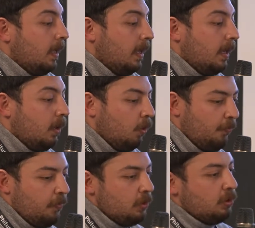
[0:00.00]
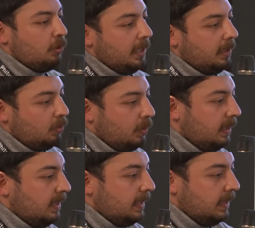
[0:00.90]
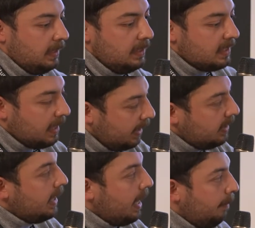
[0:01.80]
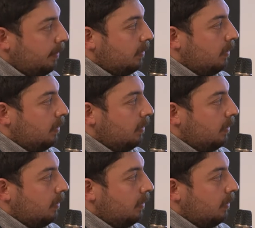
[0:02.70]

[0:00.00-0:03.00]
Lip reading: Of course, you can do it inside the app,